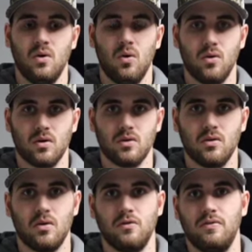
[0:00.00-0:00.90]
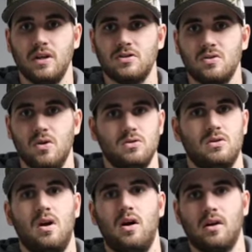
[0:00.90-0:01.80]
or fence rows
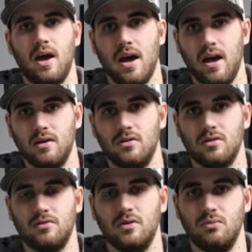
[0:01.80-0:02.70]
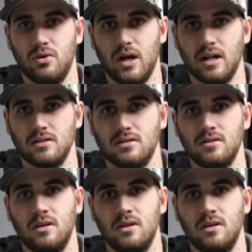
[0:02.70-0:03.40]
along ag or food plots,